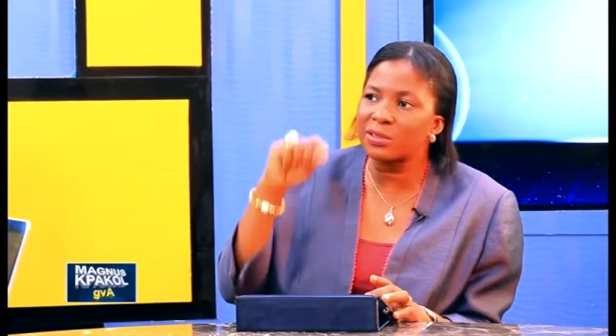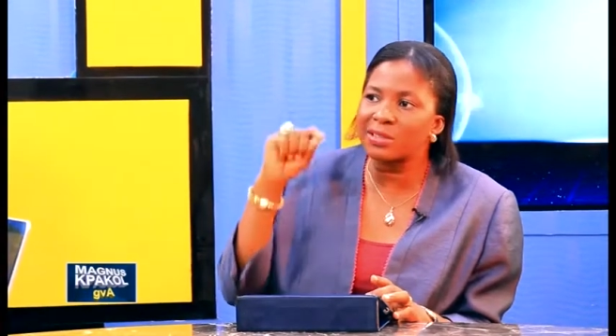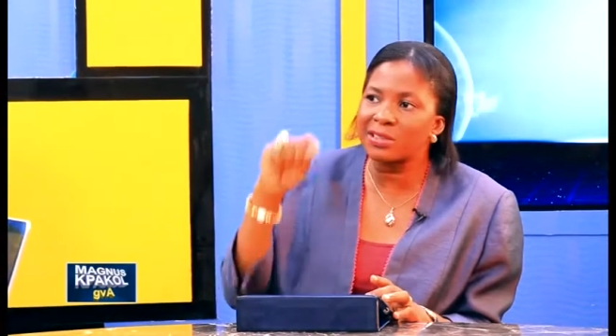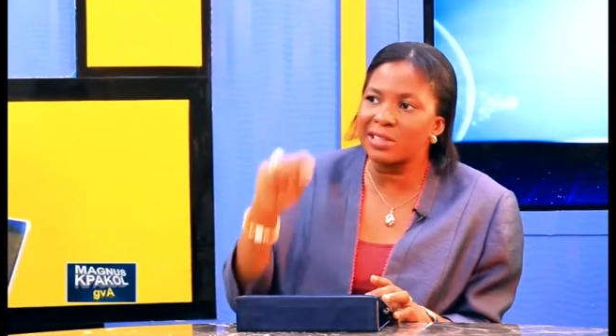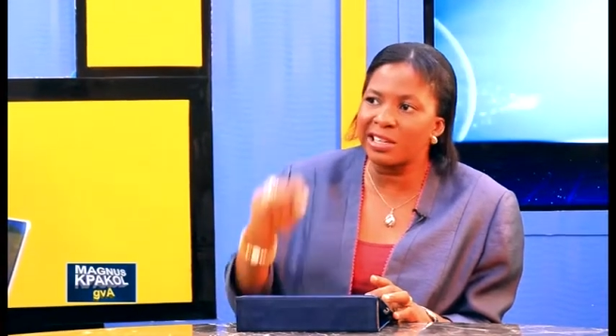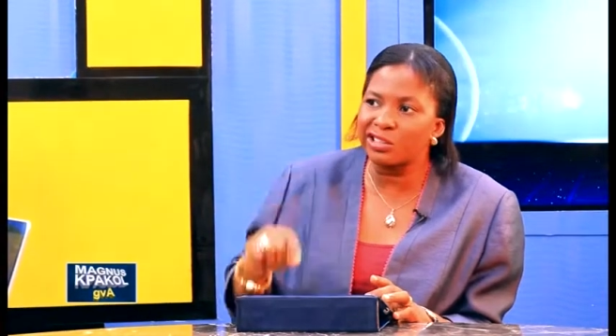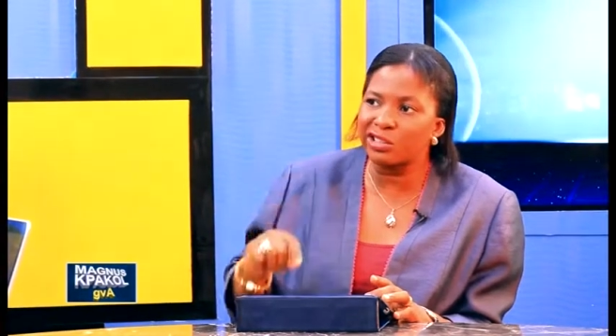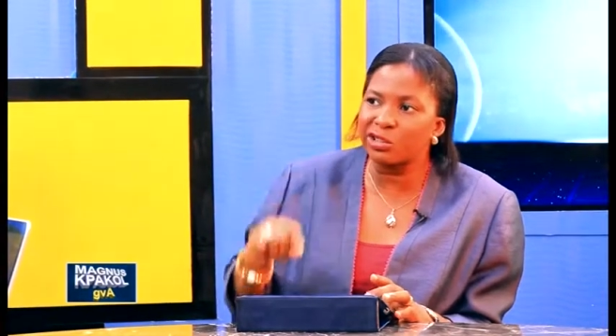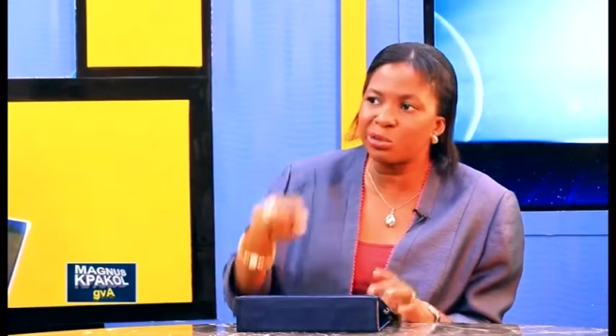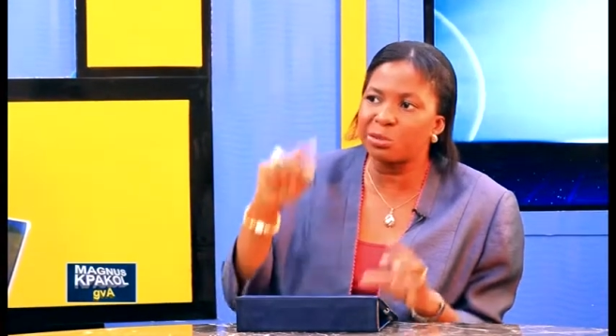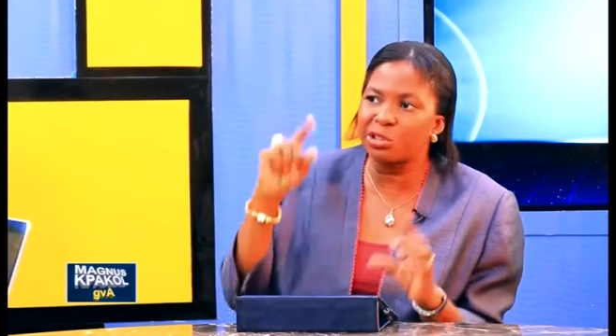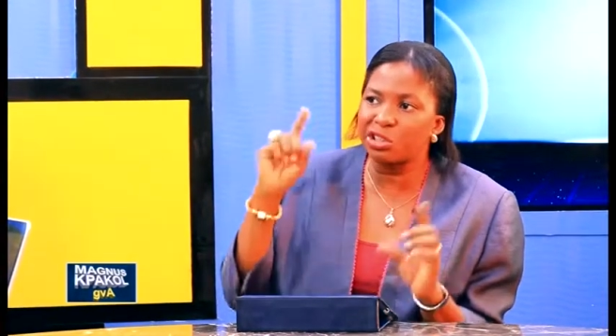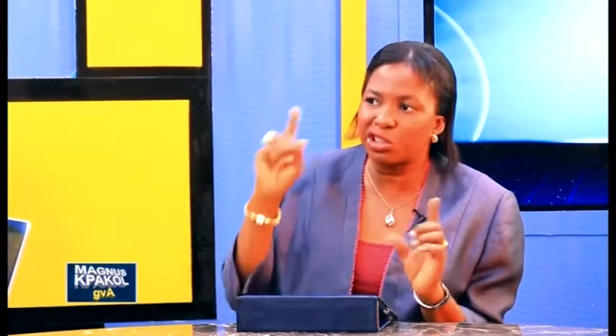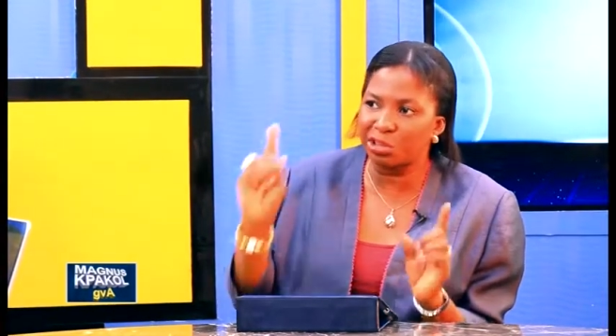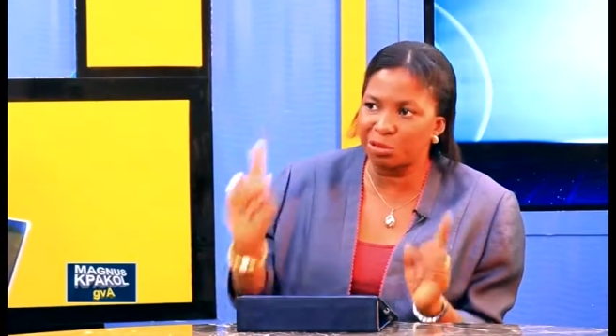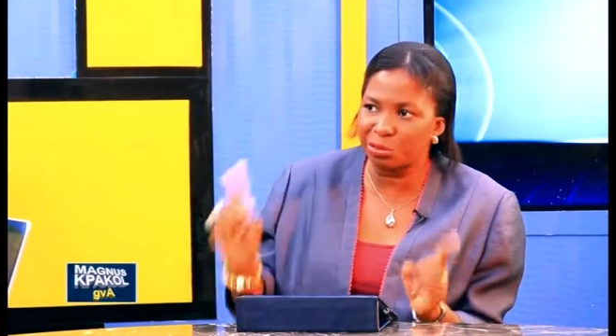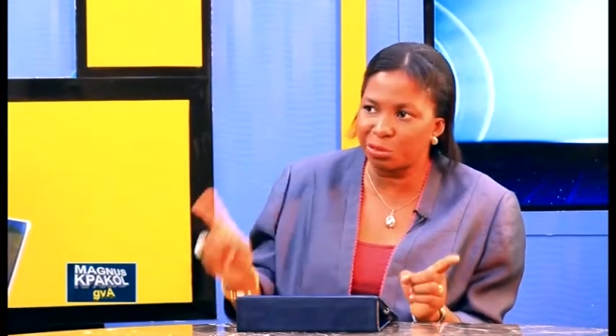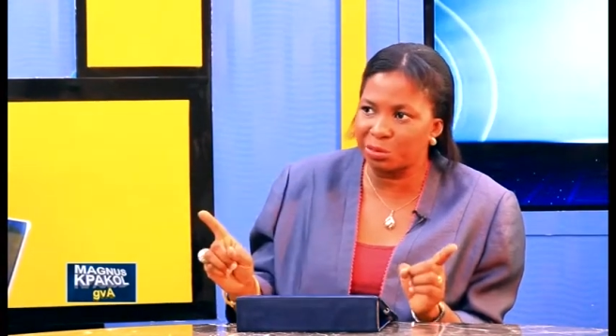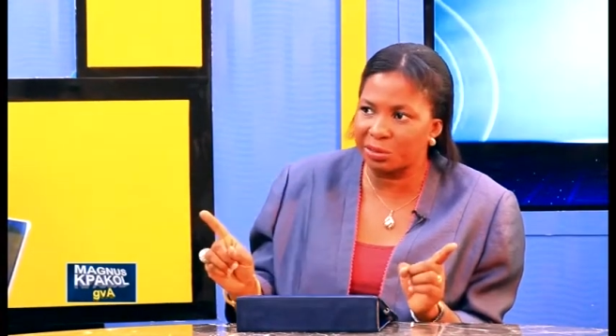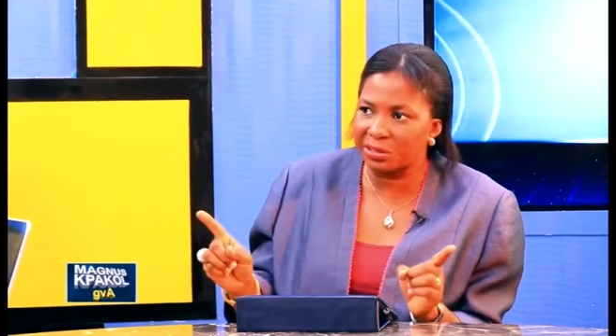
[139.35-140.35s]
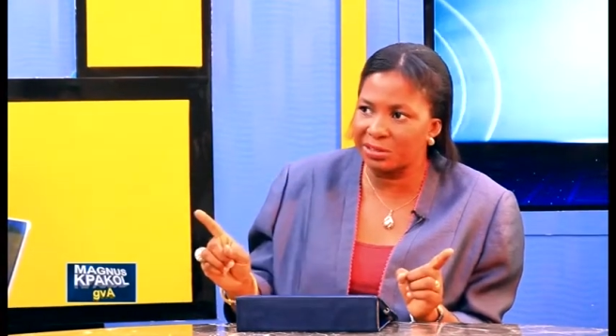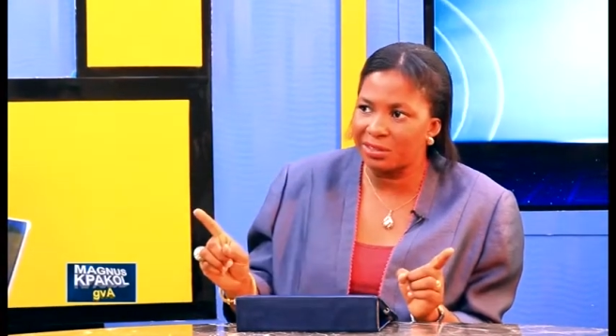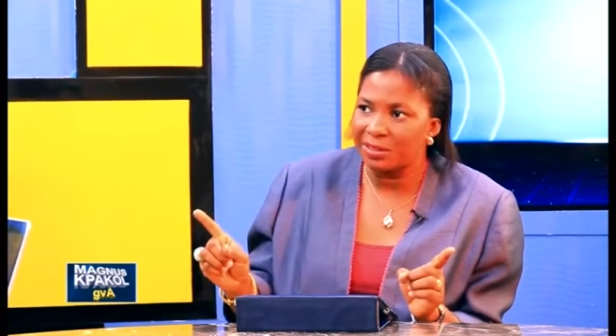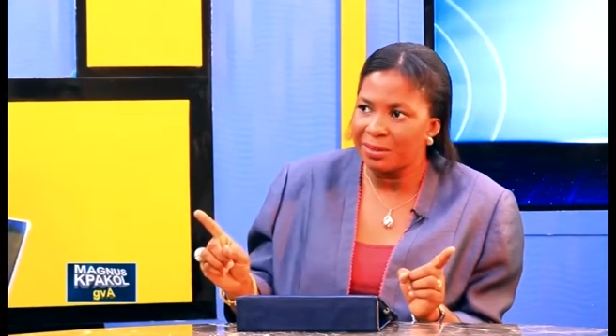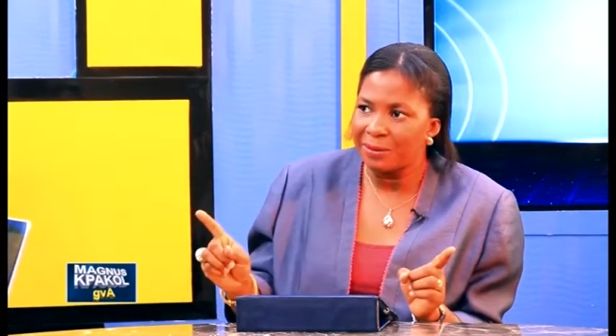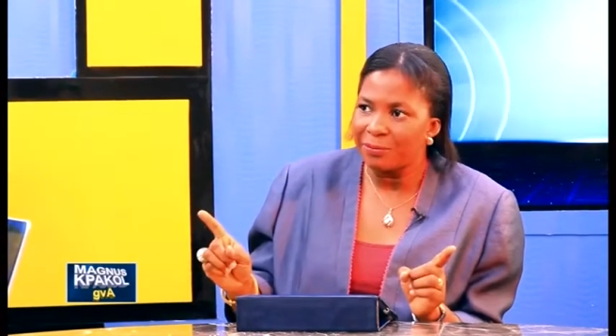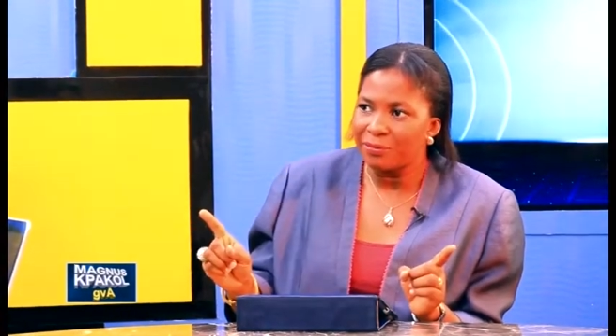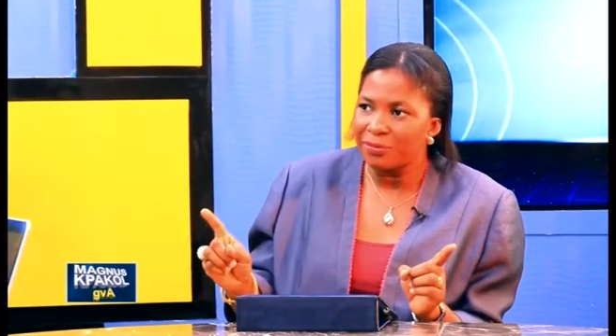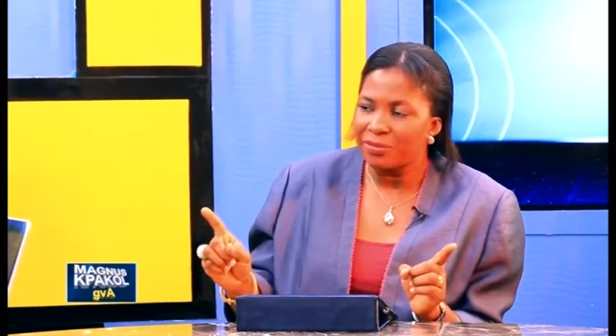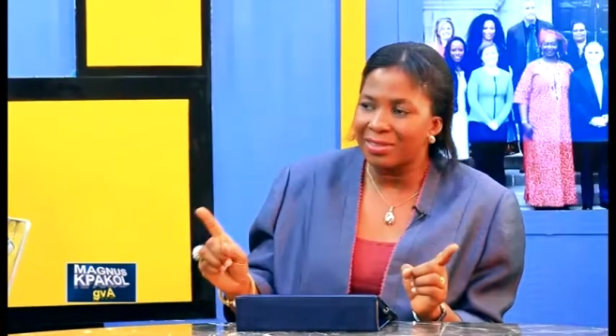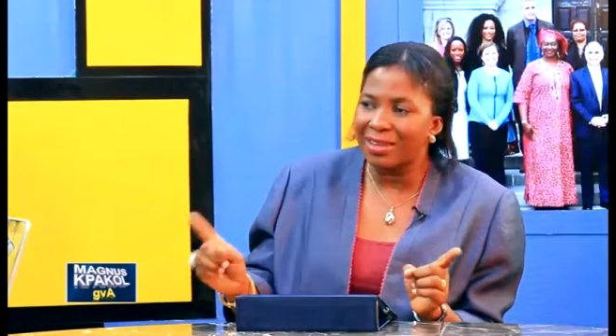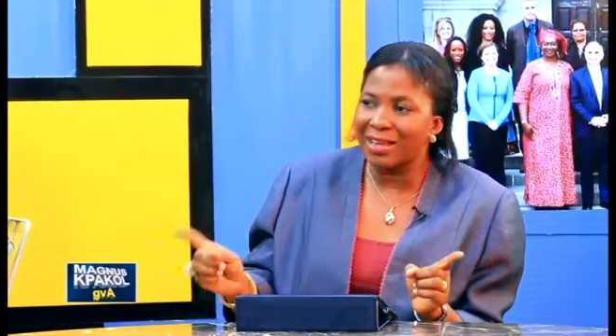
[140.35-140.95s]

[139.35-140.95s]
century children yeah.